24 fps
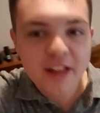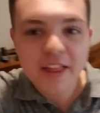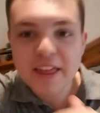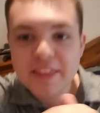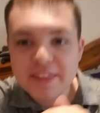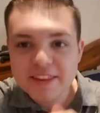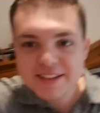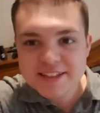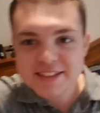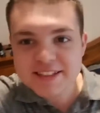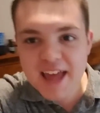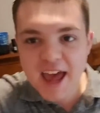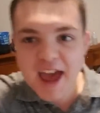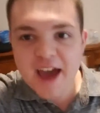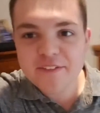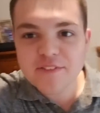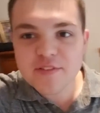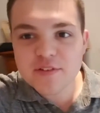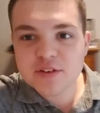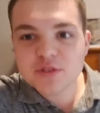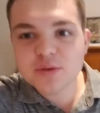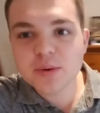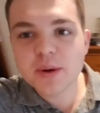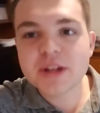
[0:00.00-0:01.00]
like the staff
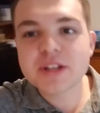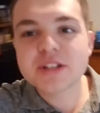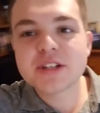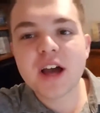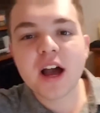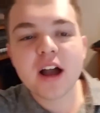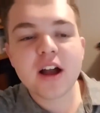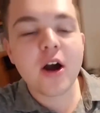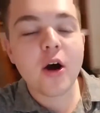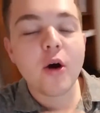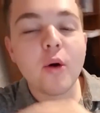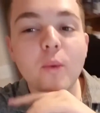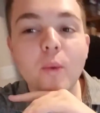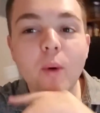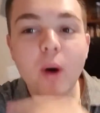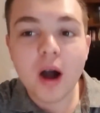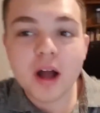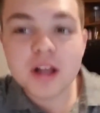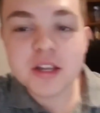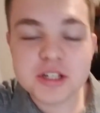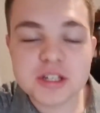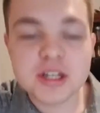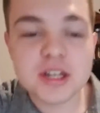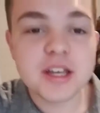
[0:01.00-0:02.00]
of Twitch got caught
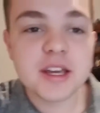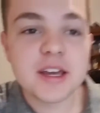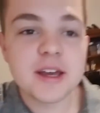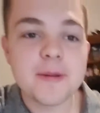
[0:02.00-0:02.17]
watching